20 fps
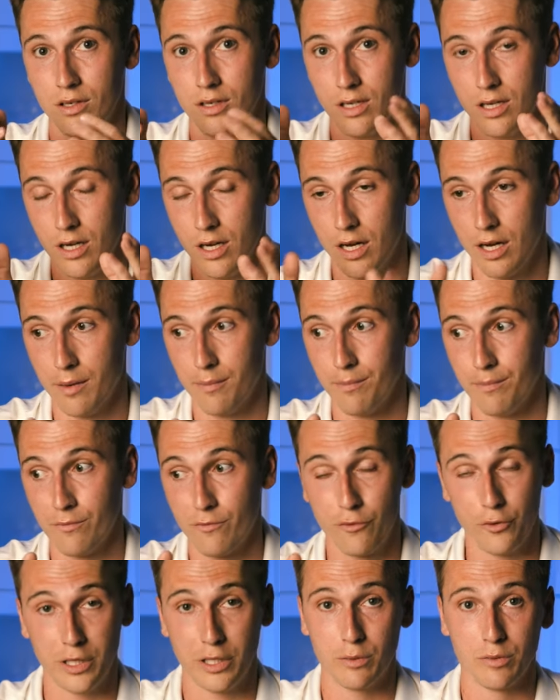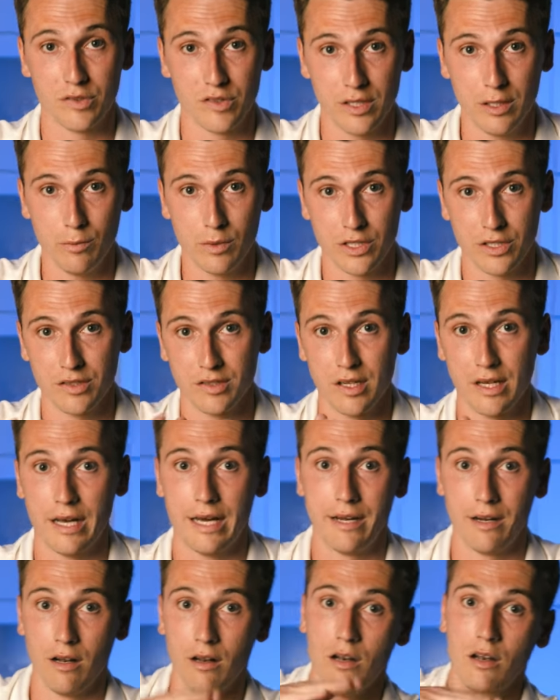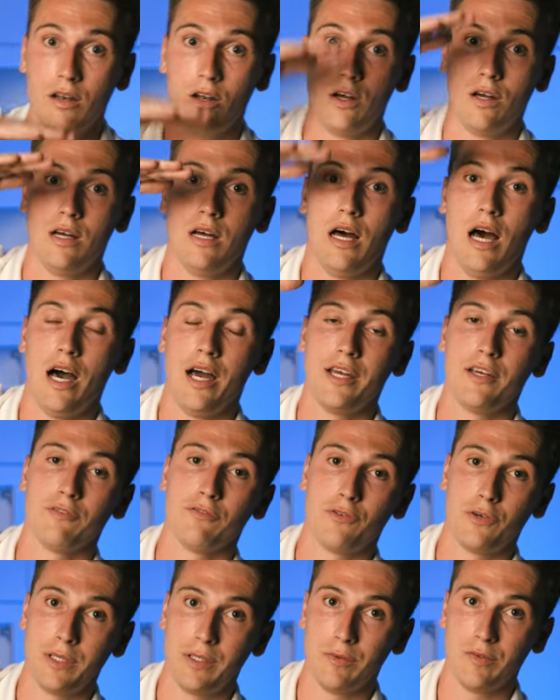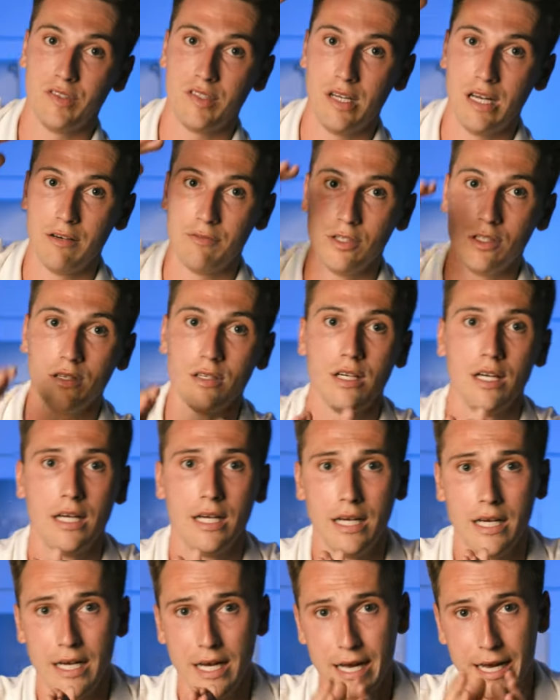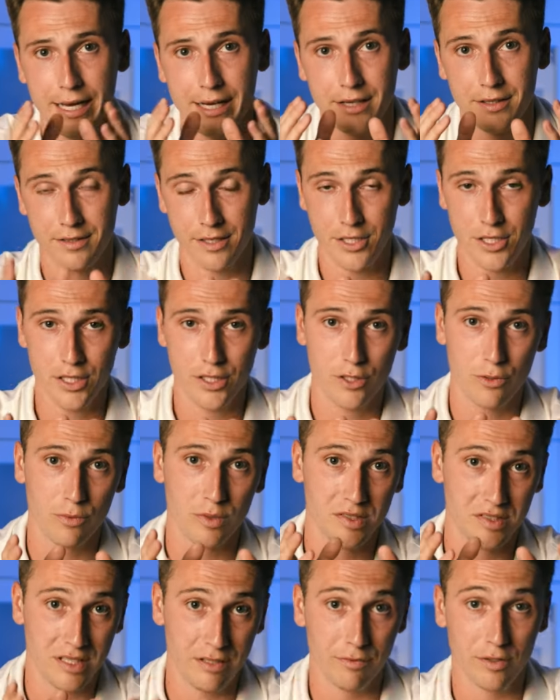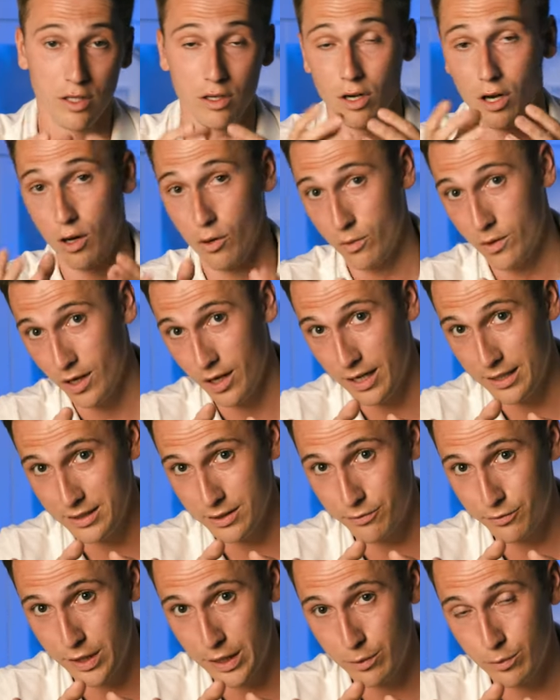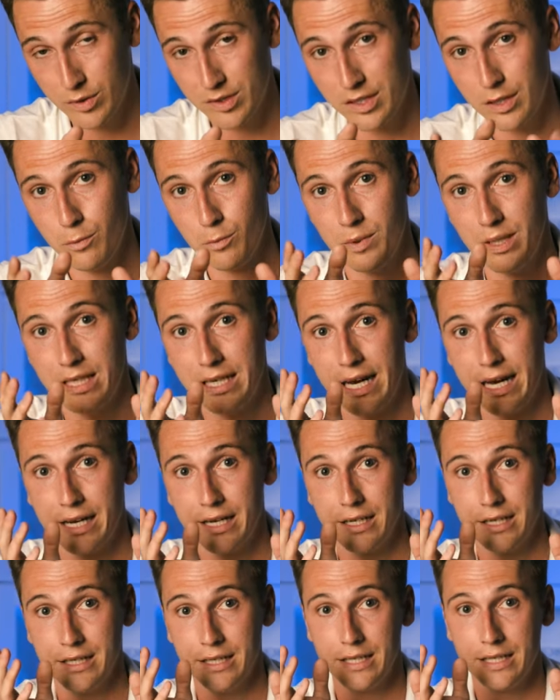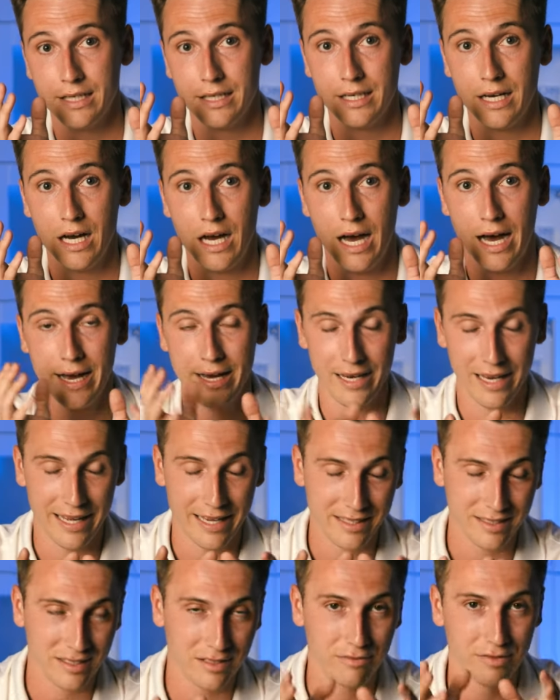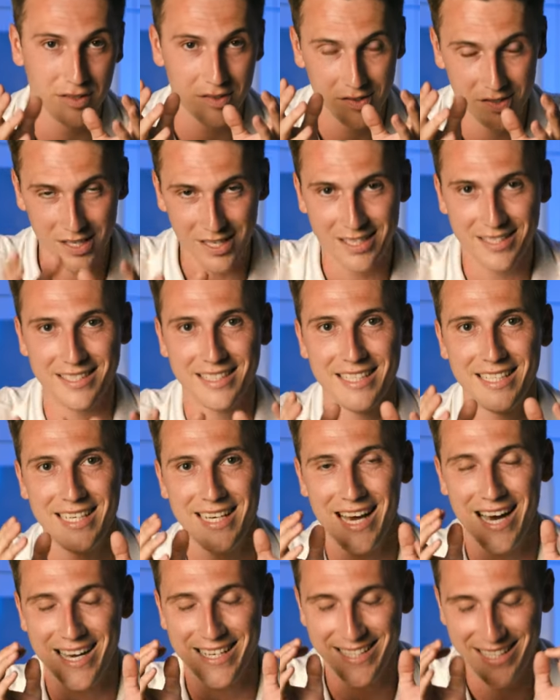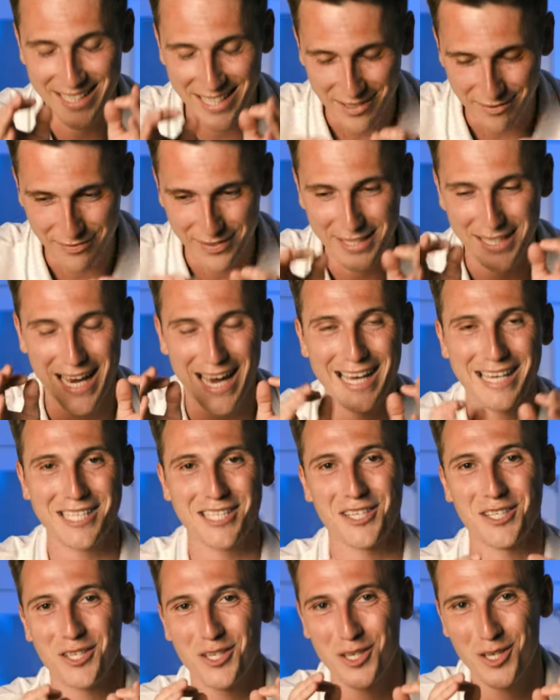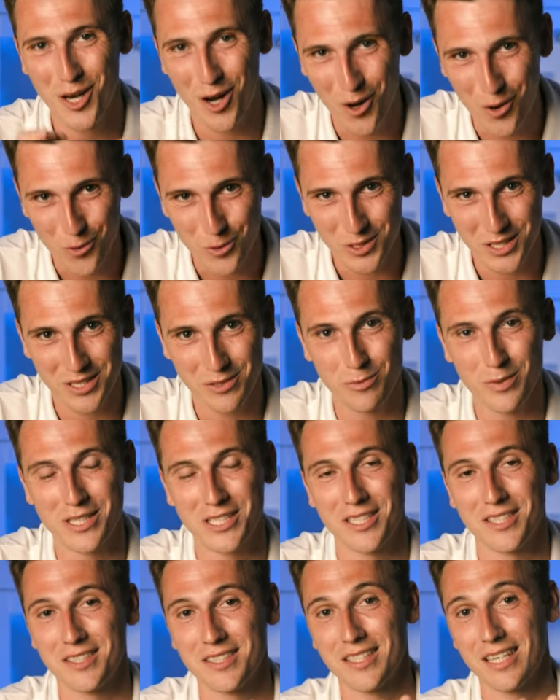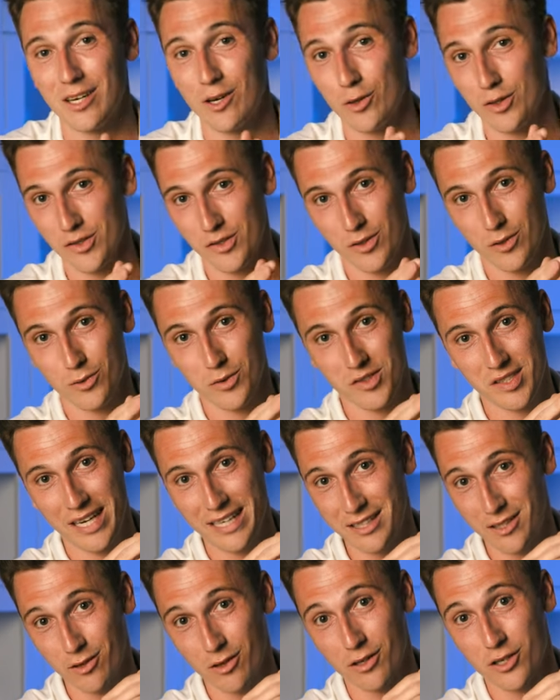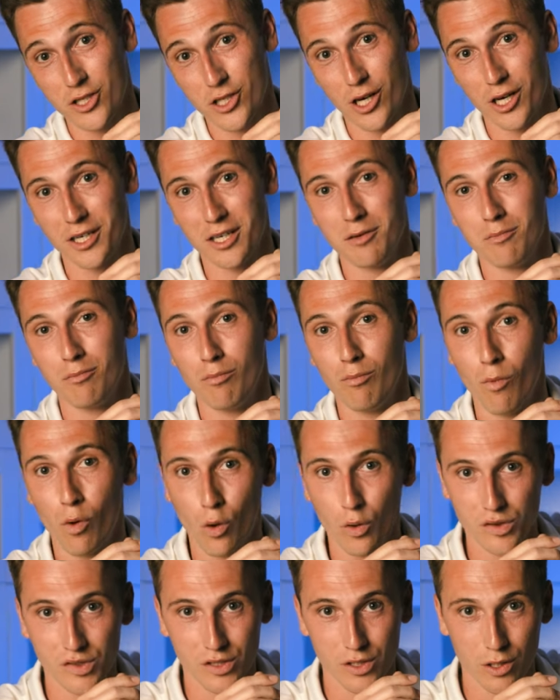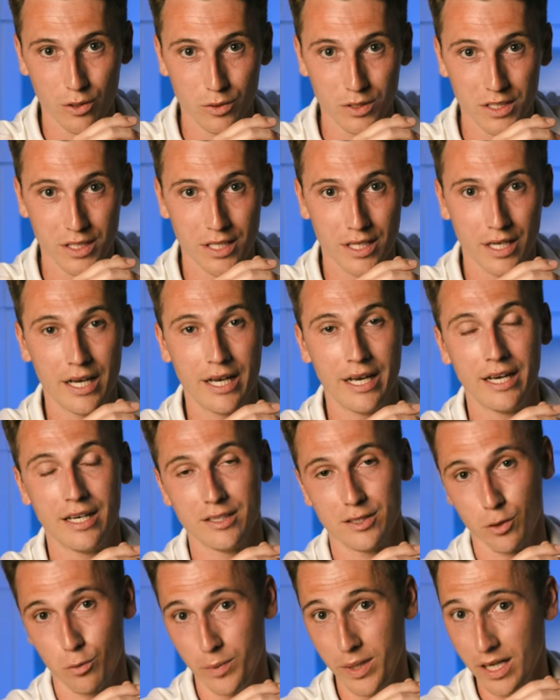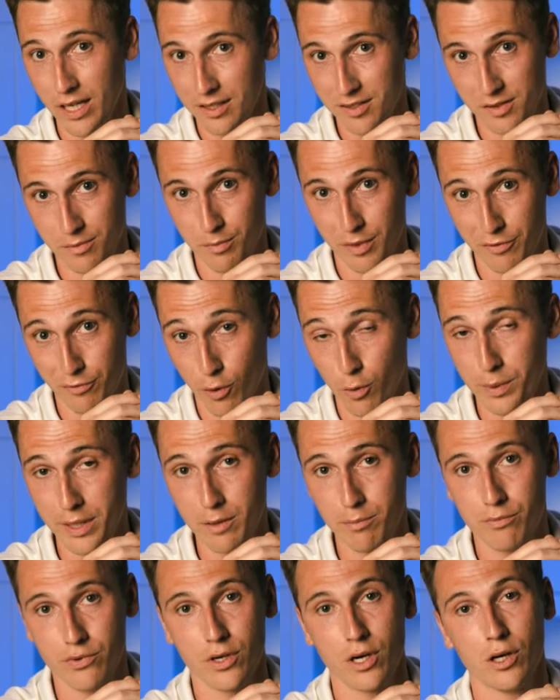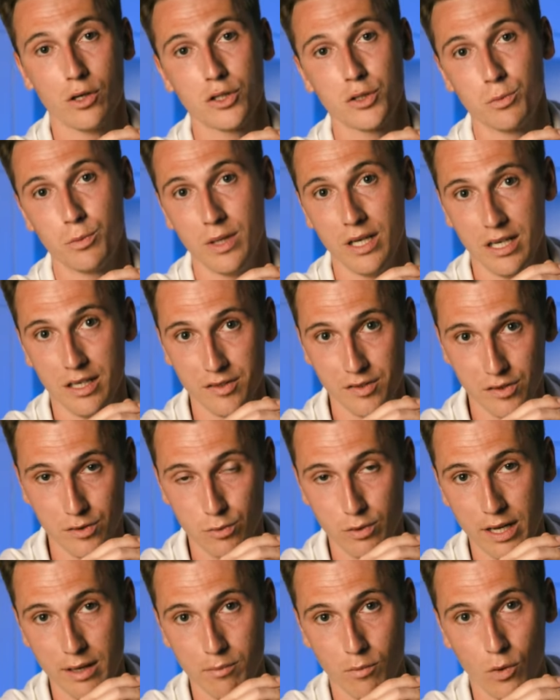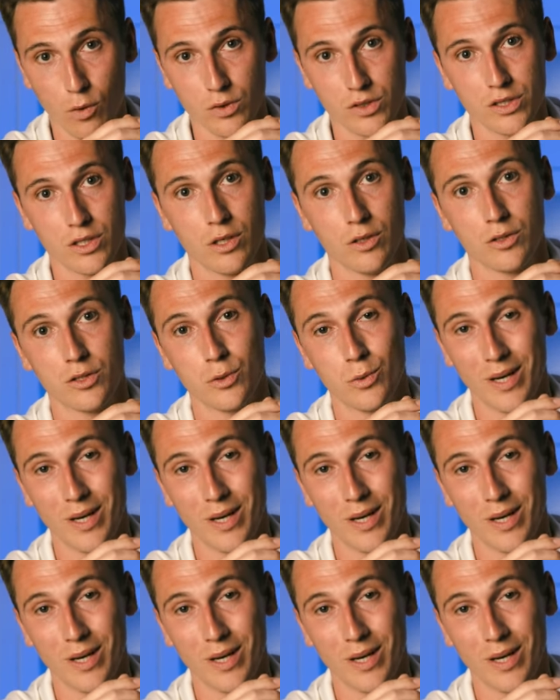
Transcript: um, frequency, which is at a lot higher frequency level. In addition to receiving the localizer frequency, we get uh, I L S facility identification code, which is also stated on the chart in Morse code. So we listen before we approach, we listen to that Morse code to